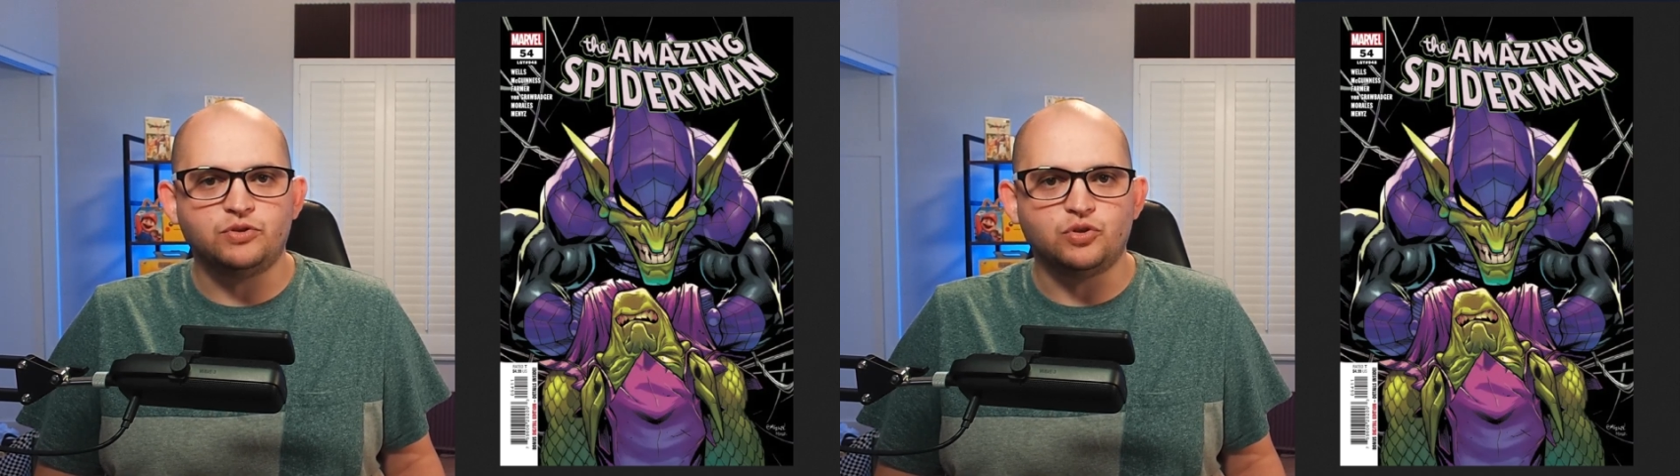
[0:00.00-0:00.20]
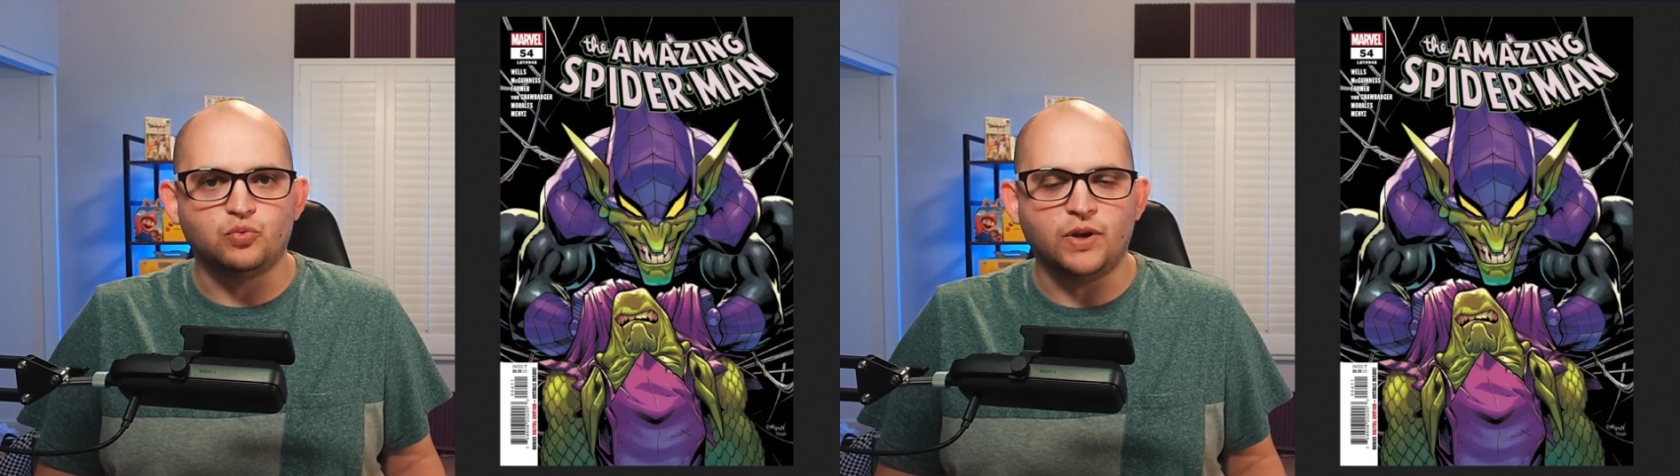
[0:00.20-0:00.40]

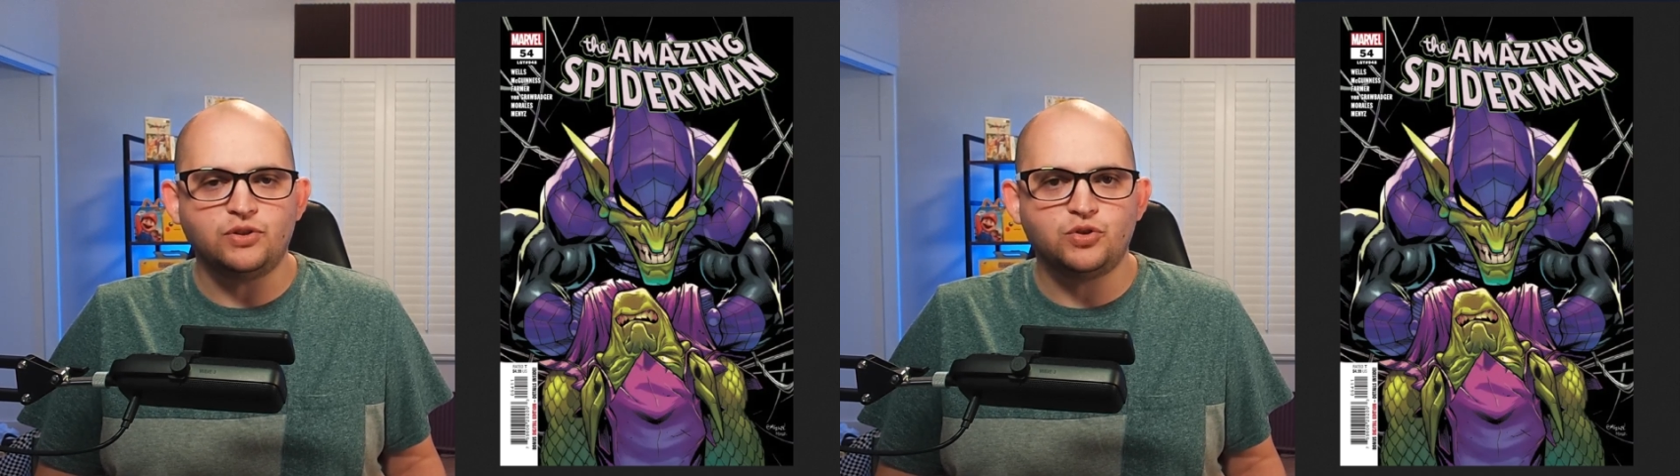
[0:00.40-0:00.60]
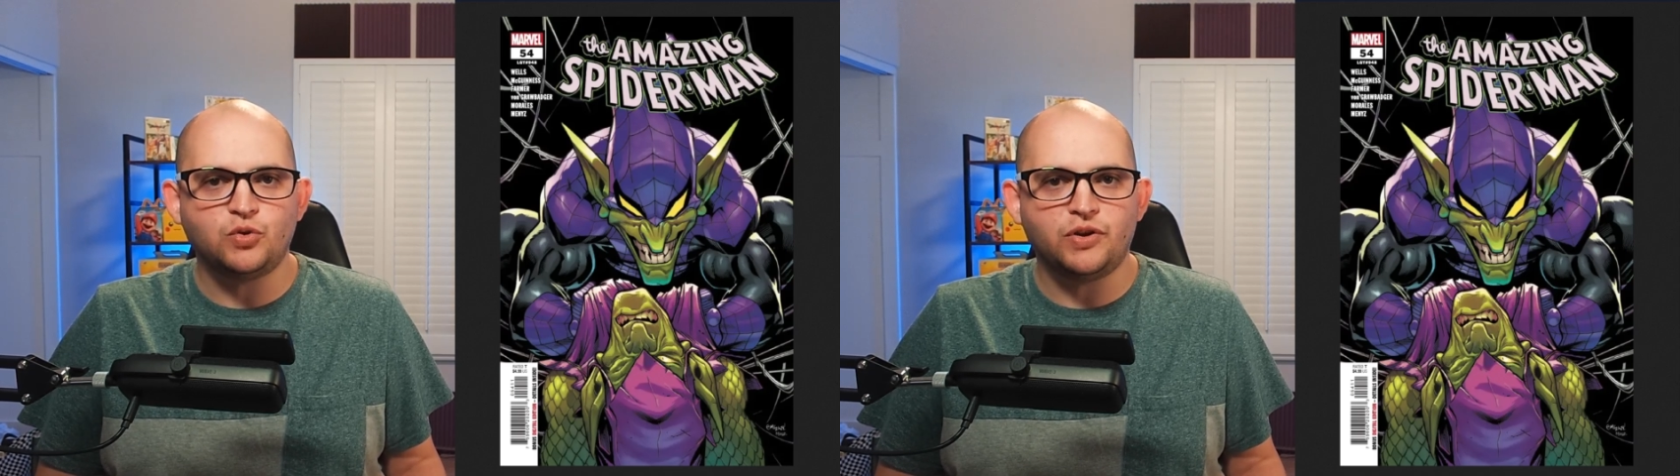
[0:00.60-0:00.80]
to
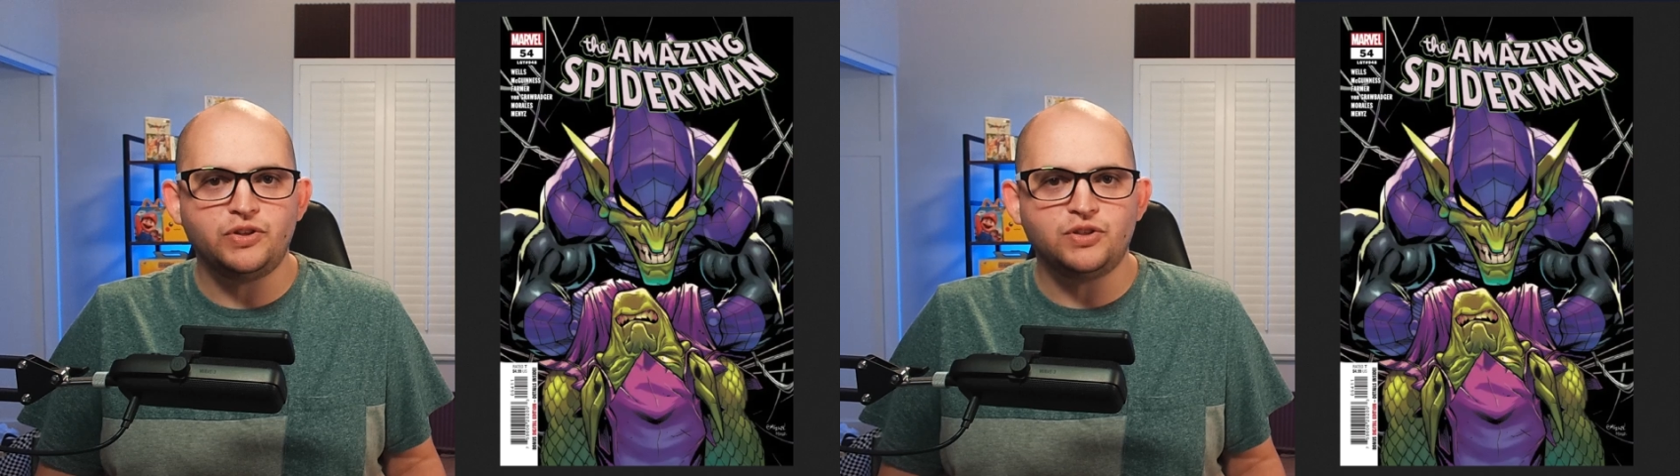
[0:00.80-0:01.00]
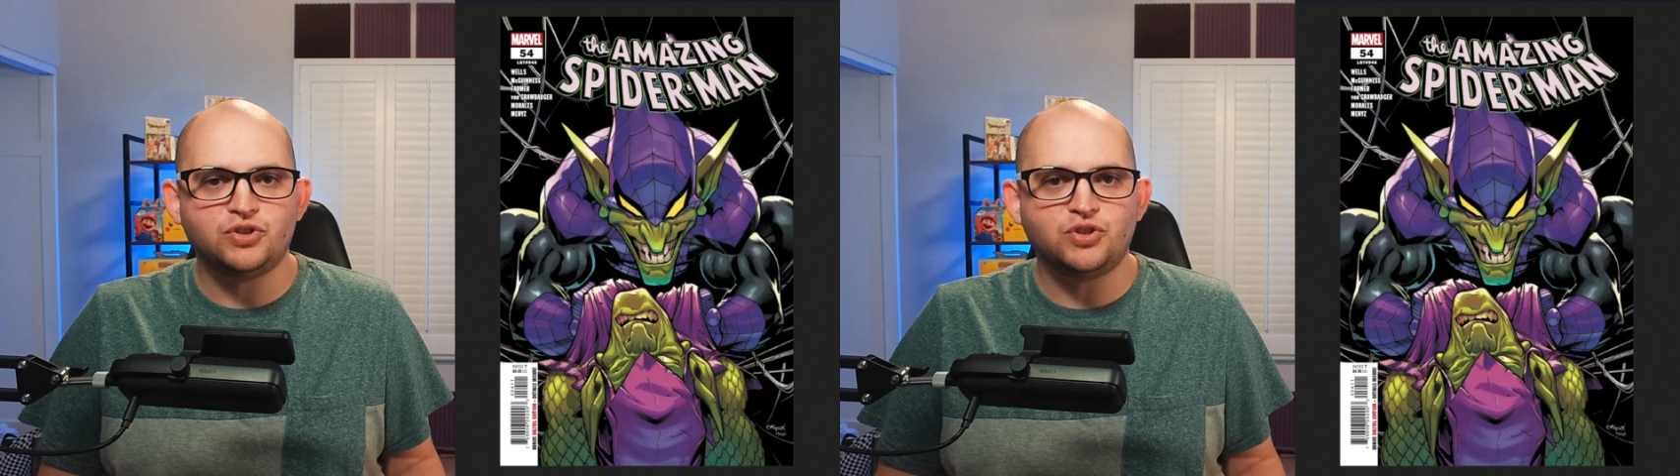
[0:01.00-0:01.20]
render on
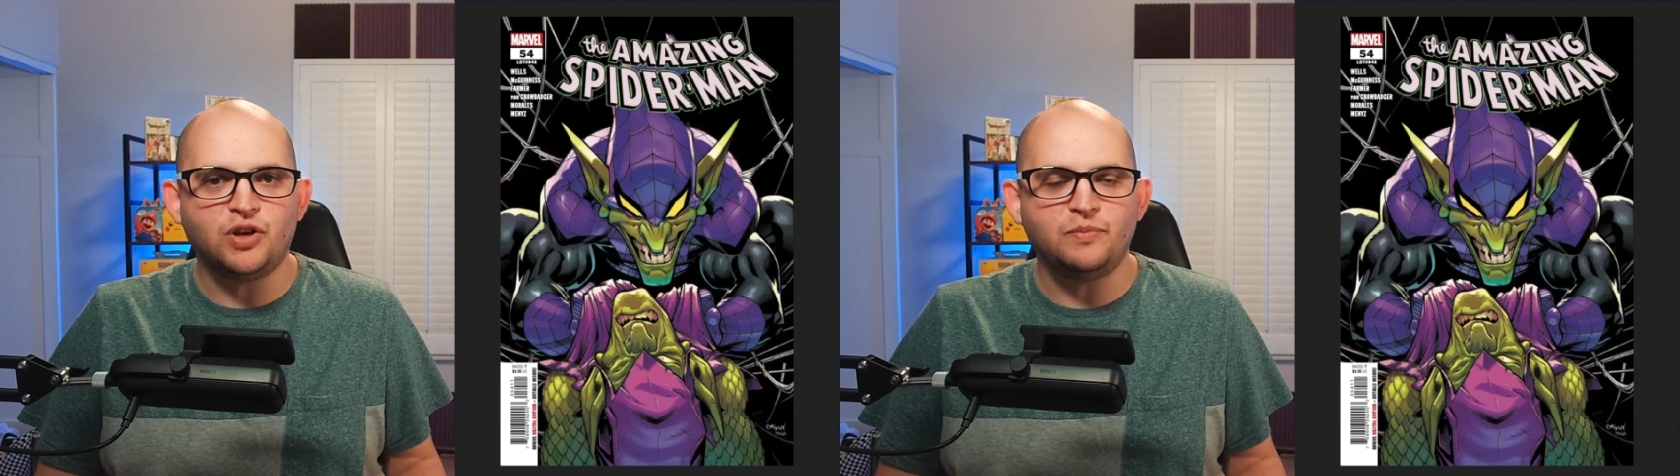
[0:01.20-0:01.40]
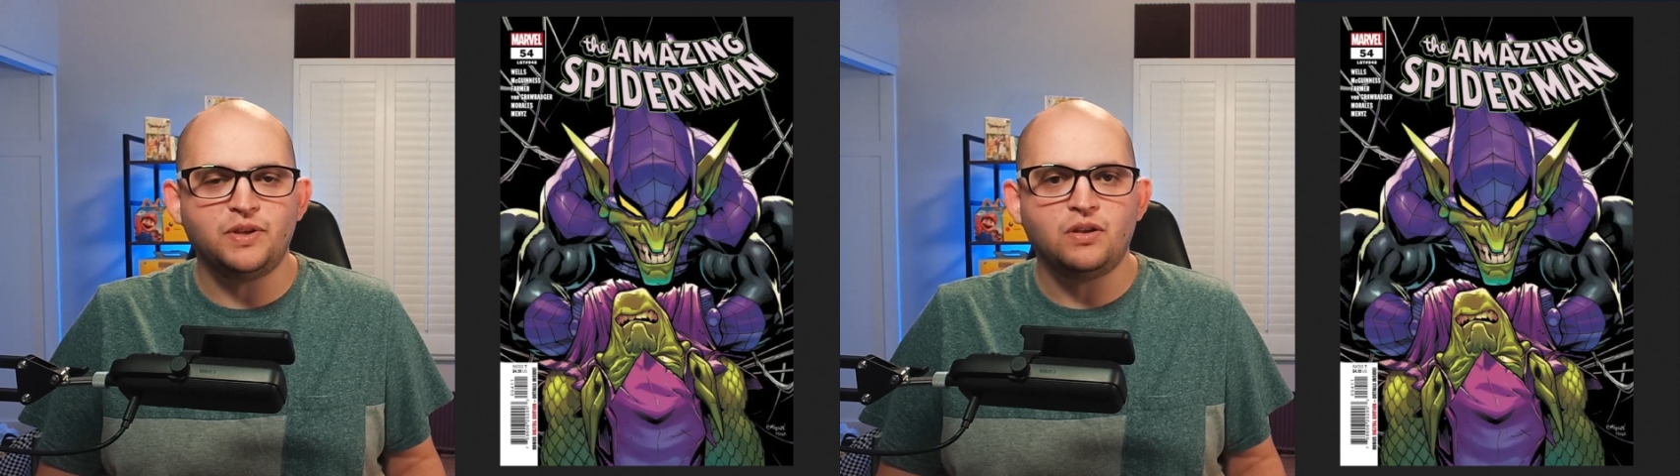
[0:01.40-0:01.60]
the
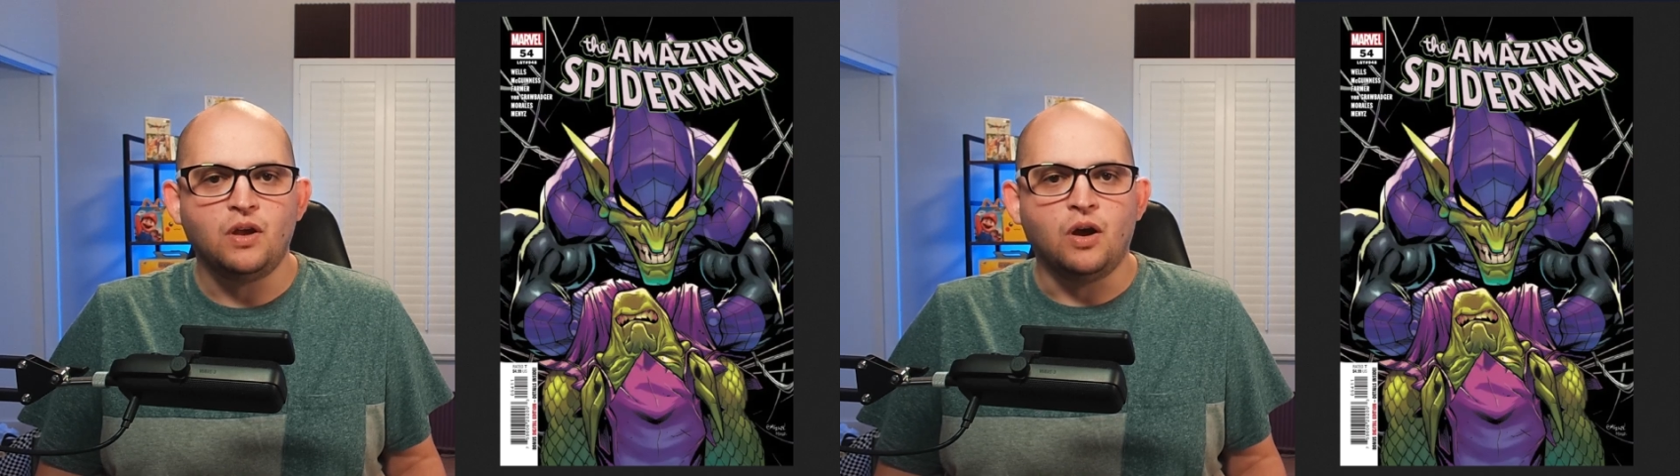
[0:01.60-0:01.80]
installment,